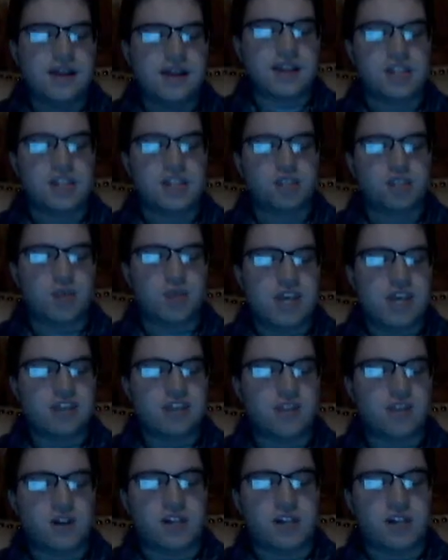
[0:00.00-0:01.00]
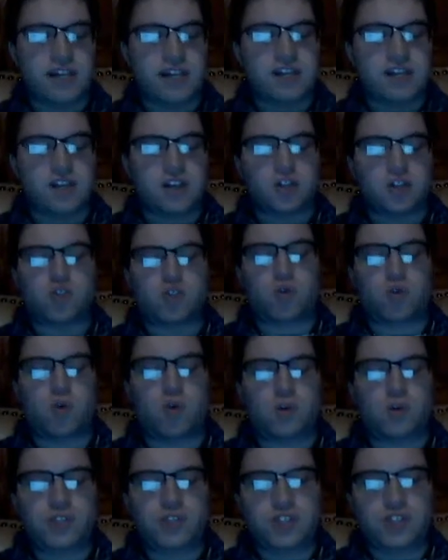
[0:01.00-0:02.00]
Then you either click
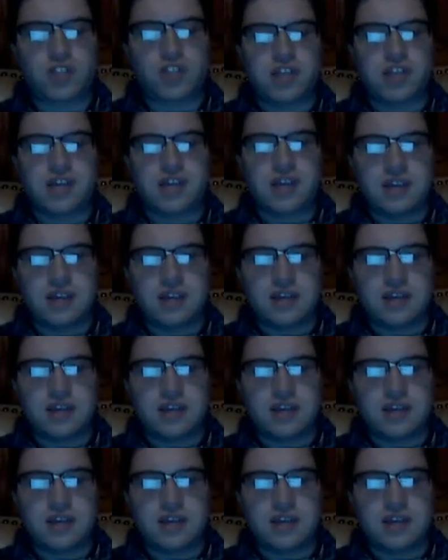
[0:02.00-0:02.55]
Control C,